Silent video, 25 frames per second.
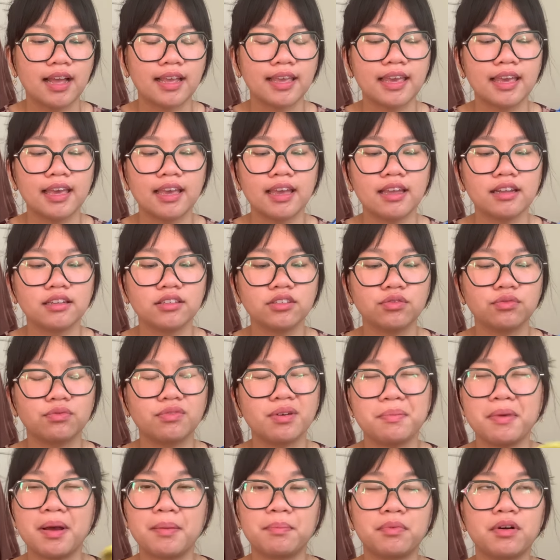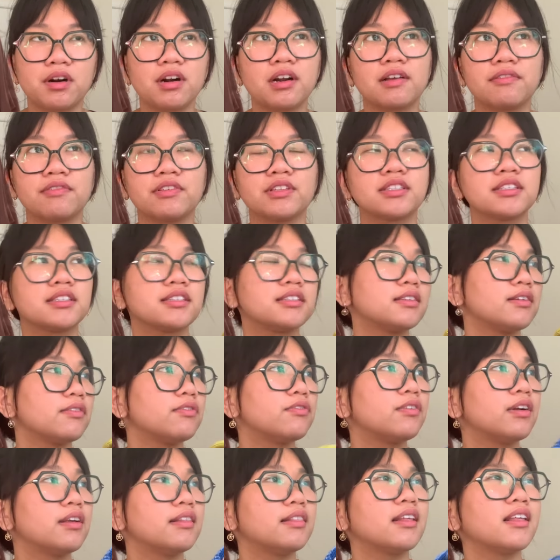can't remember if it's
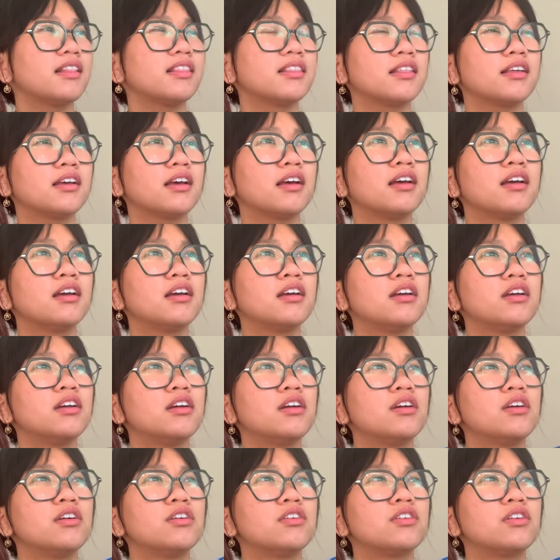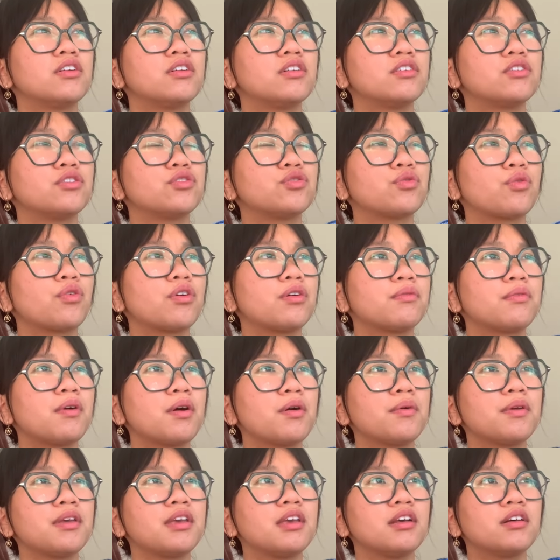different than the short
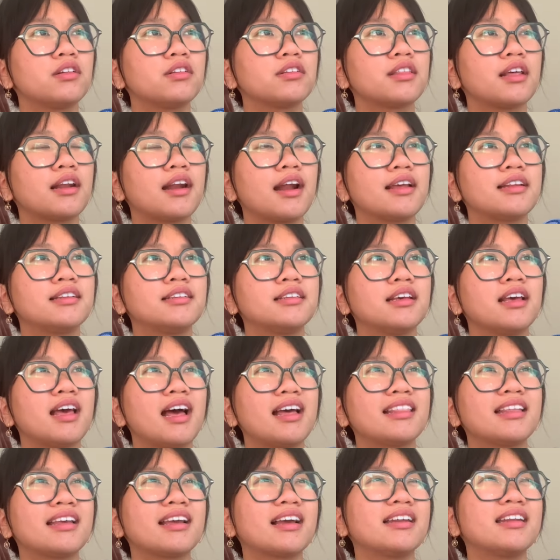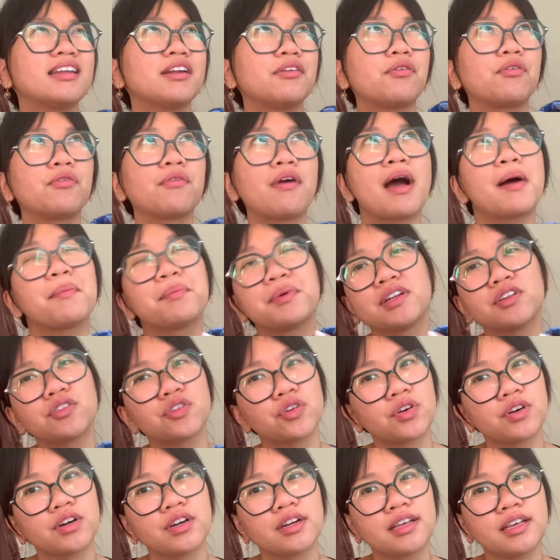row heel that I did. I think I did a wrap and
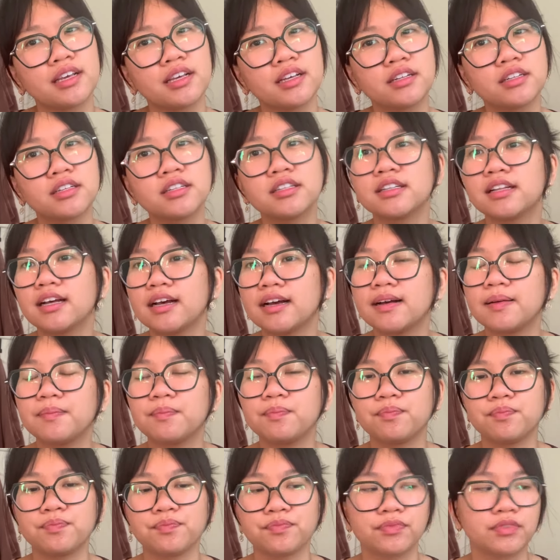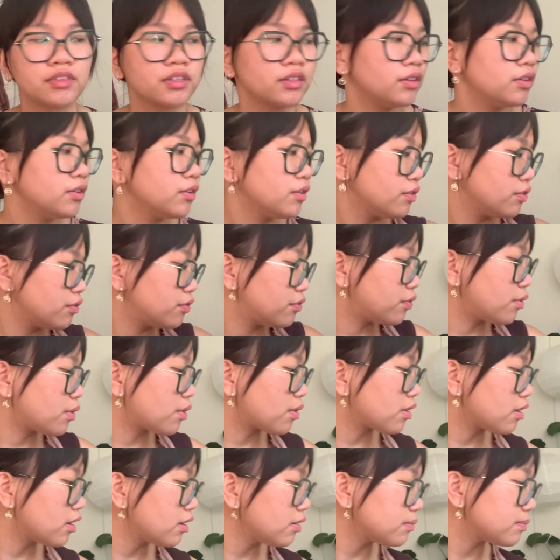turn heel
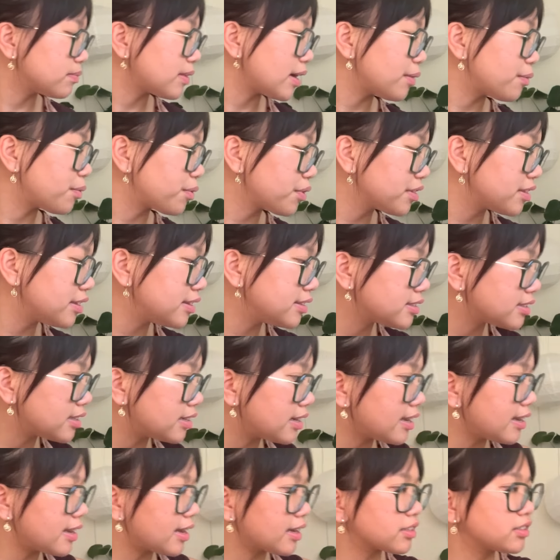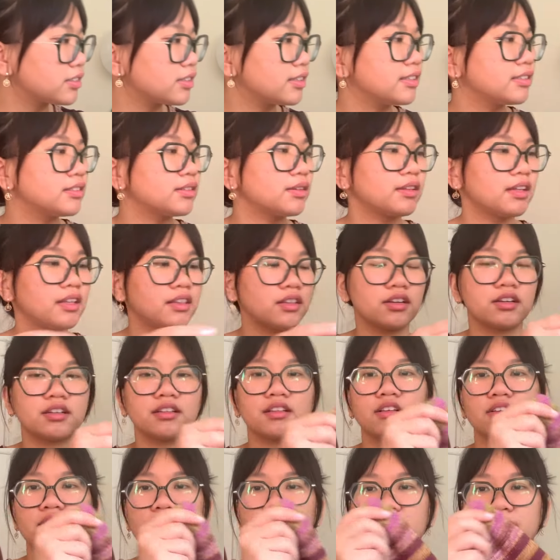oh, I wore these today actually, so they look a
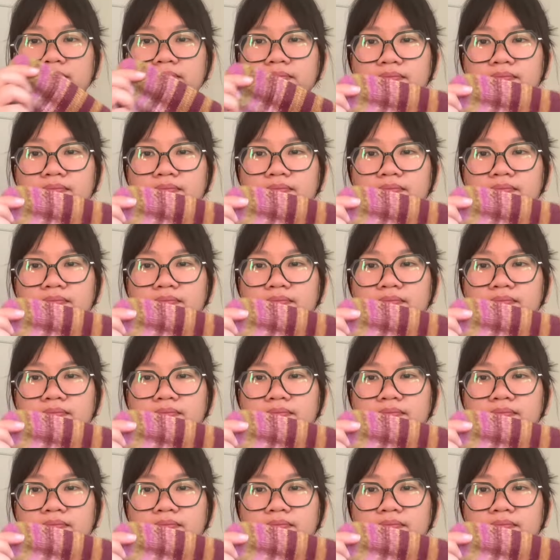little,